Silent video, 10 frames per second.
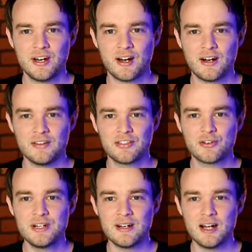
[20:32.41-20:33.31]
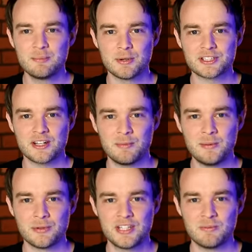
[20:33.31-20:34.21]
Uh, 39% of
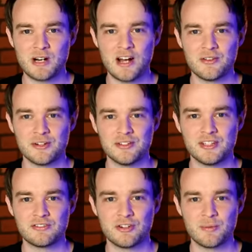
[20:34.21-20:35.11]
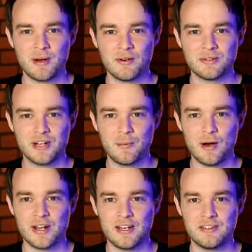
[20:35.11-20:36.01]
people seem rather indifferent about
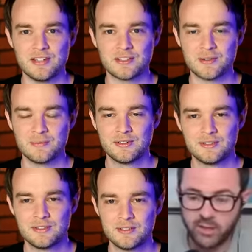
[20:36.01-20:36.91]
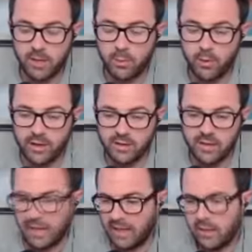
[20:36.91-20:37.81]
about atheism. That's a great point.
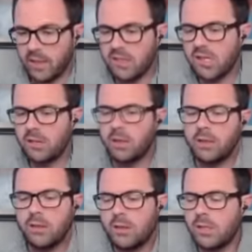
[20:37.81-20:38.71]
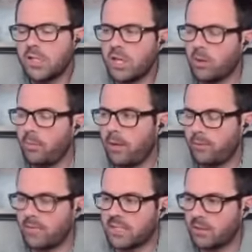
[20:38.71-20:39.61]
I think the the, the general
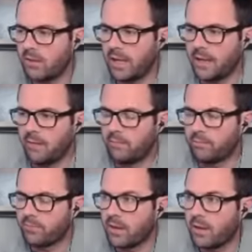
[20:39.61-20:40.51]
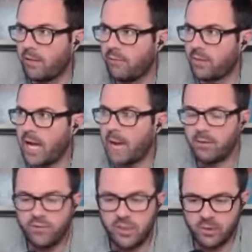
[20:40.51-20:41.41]
public's um, uh,
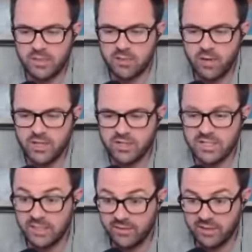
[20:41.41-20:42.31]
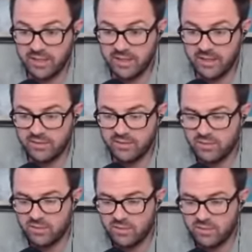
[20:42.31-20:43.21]
common view on this question is live and let live
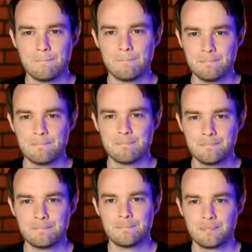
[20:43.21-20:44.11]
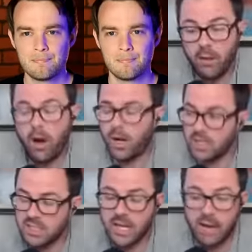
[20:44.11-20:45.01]
mm-hmm. right? Like, I think,
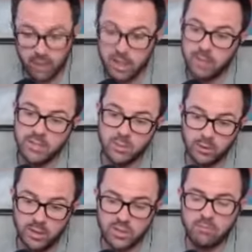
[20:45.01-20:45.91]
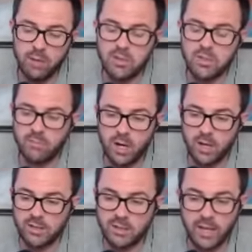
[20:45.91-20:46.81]
honest to God, when it comes to religion, most
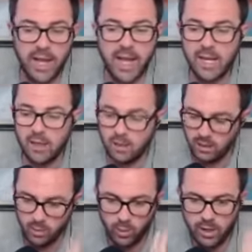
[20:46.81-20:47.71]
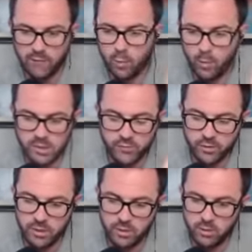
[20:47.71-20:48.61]
Americans are like, hey, whatever works for
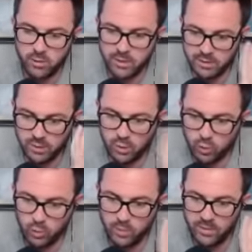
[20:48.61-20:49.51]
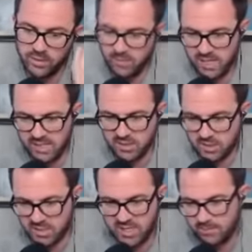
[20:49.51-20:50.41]
you is cool with me.
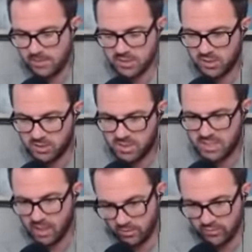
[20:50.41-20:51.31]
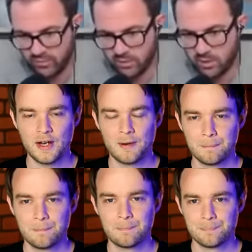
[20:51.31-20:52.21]
Just keep it to yourself, you yeah.
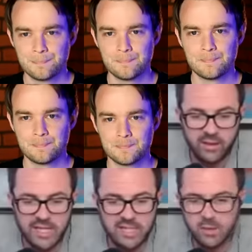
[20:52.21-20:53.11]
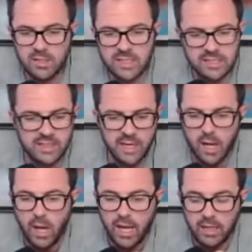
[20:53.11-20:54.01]
know? And I think that's what you see is like
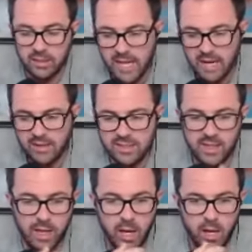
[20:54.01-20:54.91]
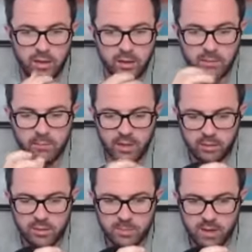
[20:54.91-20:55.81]
in a lot of these, like the, the
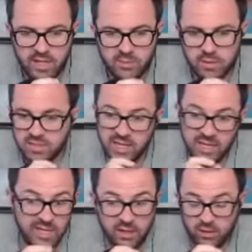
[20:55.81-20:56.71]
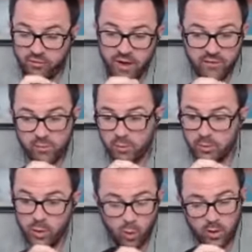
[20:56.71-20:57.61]
middle response, which is like neither favorable
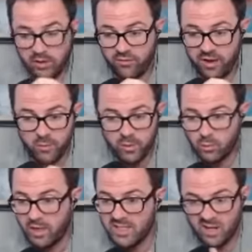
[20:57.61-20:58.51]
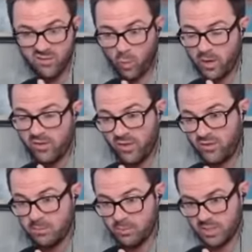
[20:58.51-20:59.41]
nor unfavorable, runs like 40,
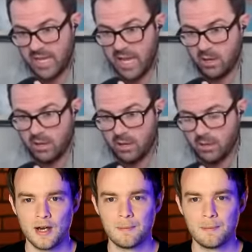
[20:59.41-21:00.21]
50%. Yeah.